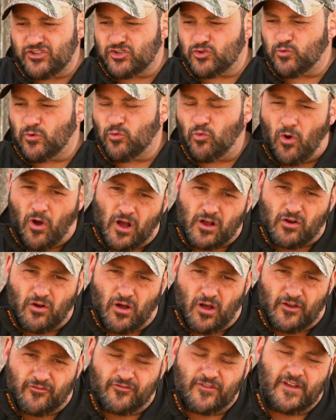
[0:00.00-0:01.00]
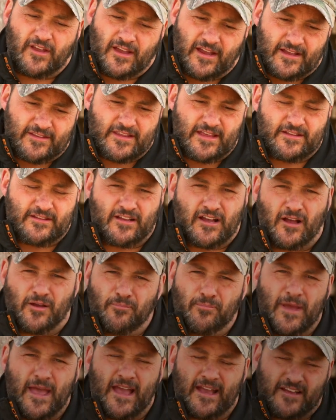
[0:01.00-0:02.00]
just would walk off and then
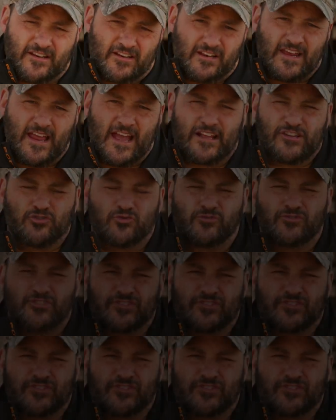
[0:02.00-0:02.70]
come back in a natural